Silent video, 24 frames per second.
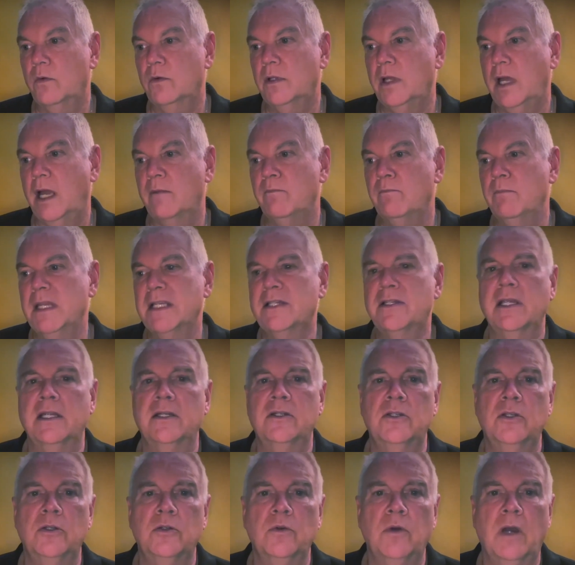I miss it
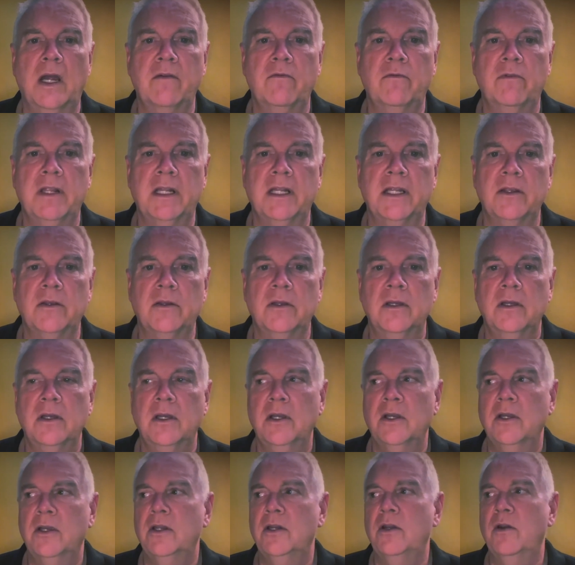too. I really,
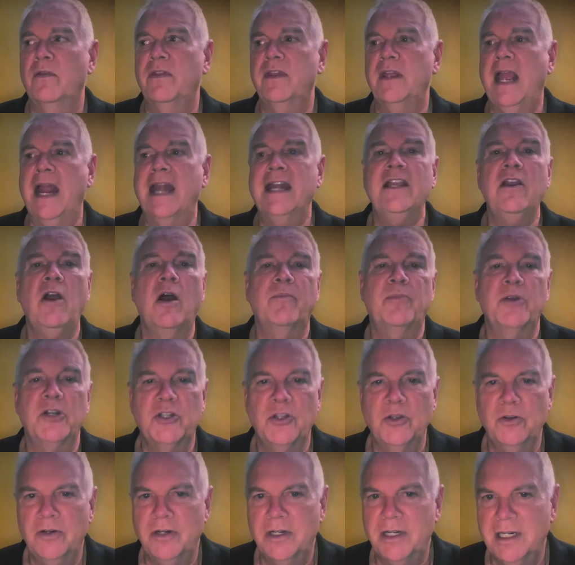any
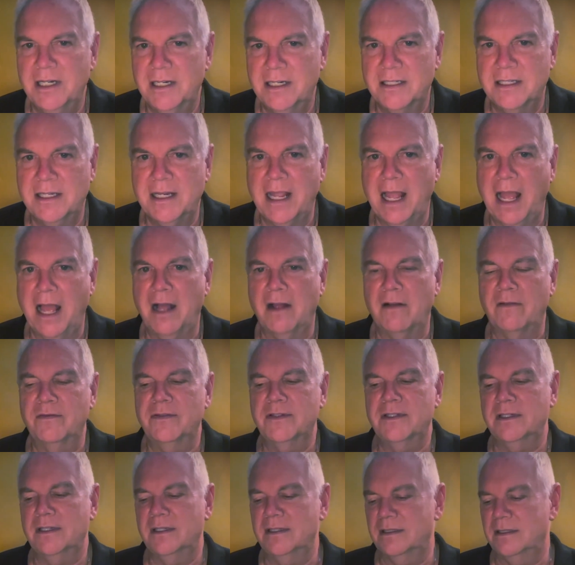opportunity to see elves
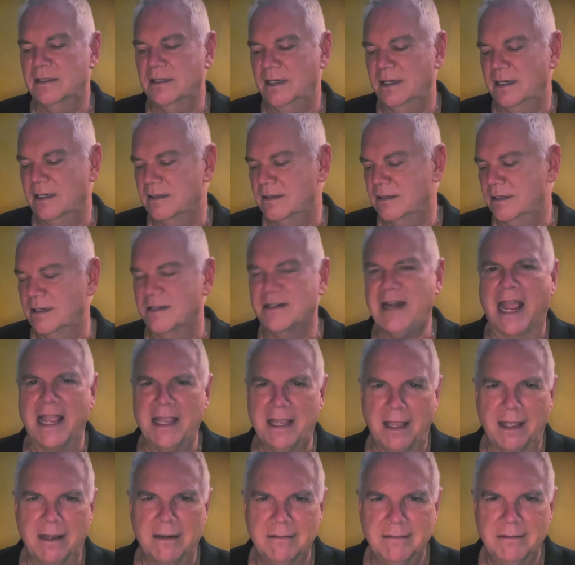is take
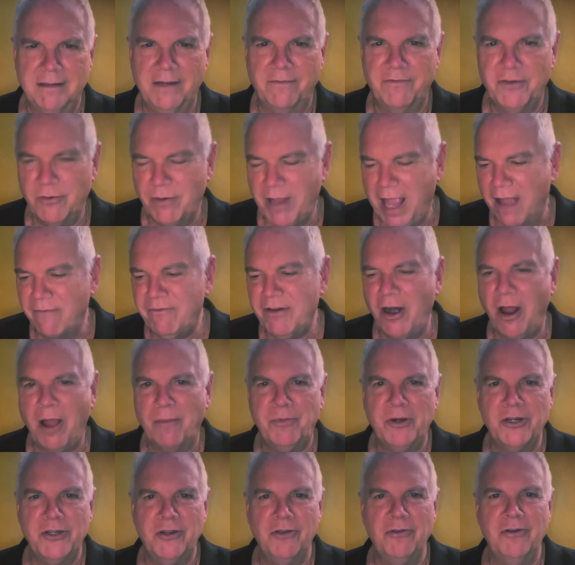it. If you have an
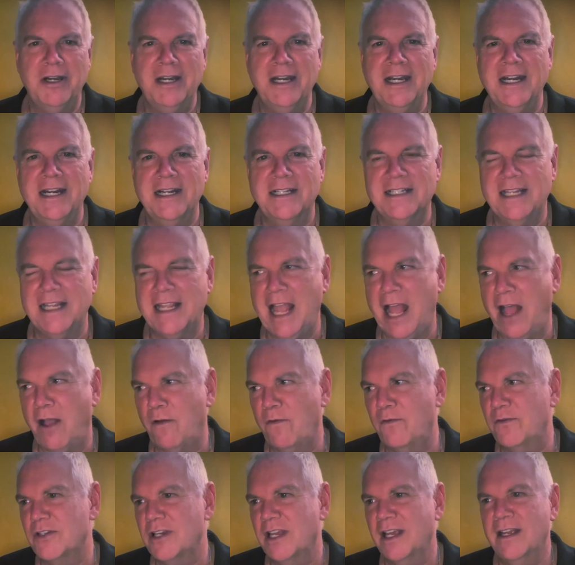opportunity to see
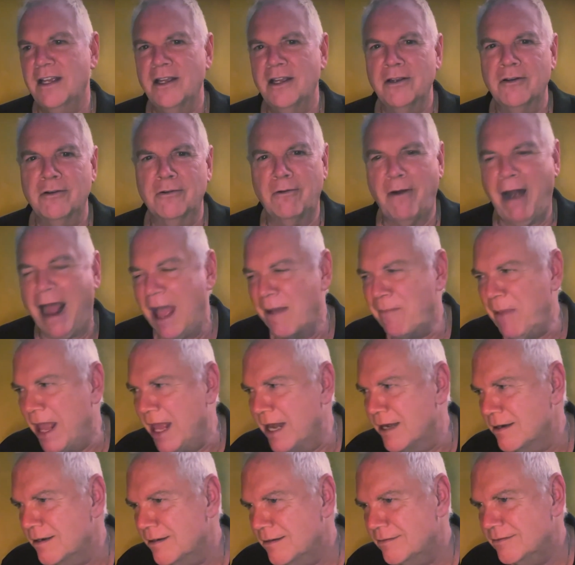elves, grab it.
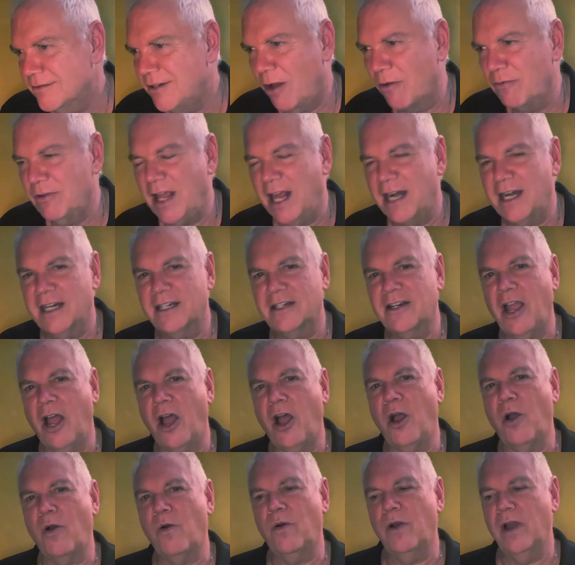Don't let it
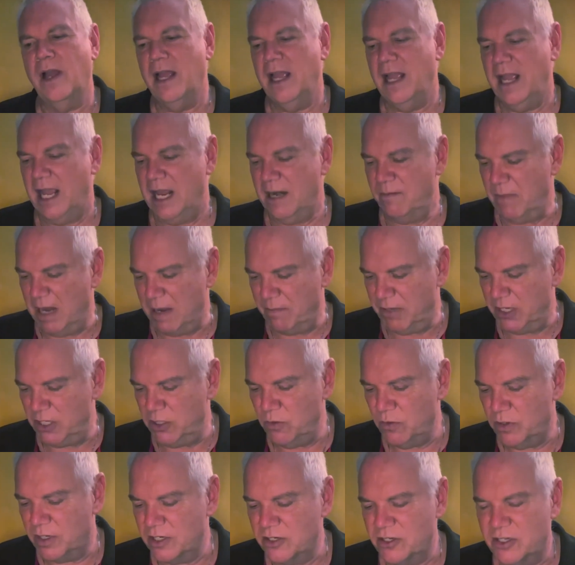go. And maybe
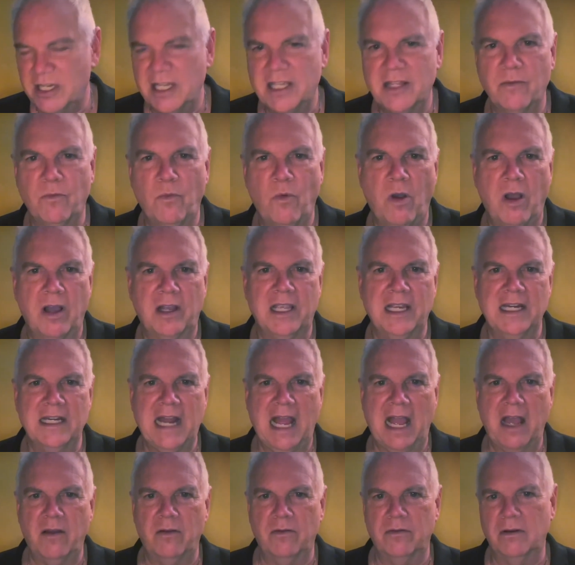you can see them walking
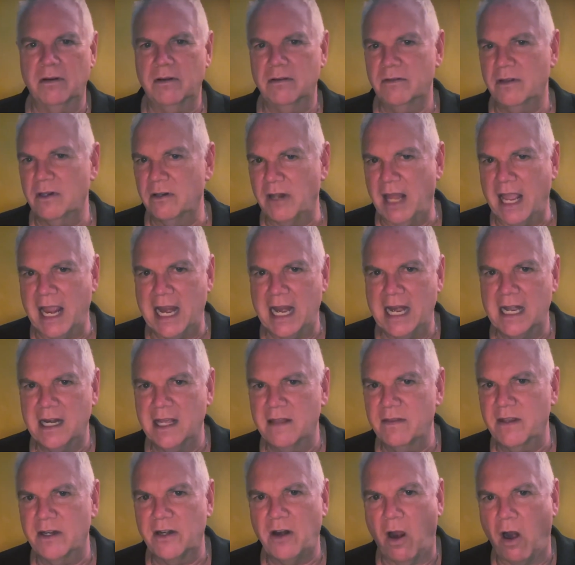down the lane
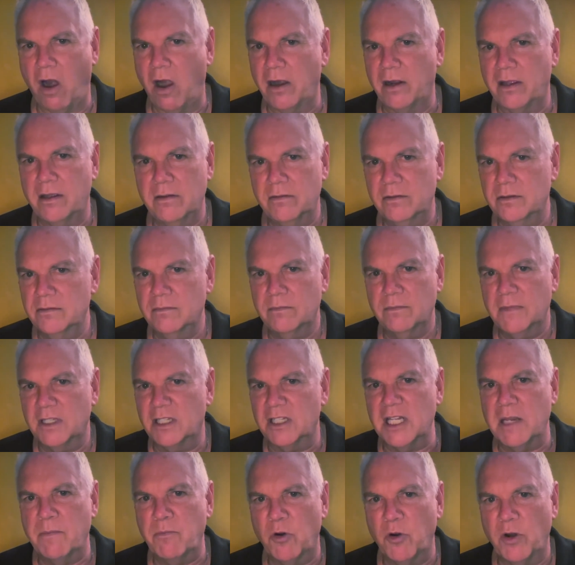in the dark,
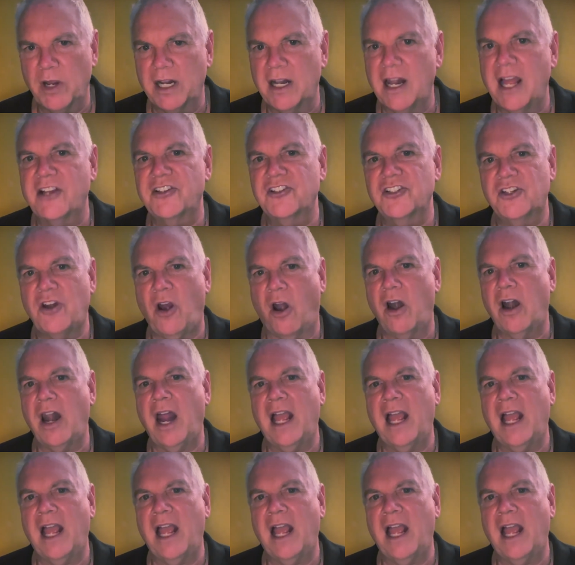glimmering like stars.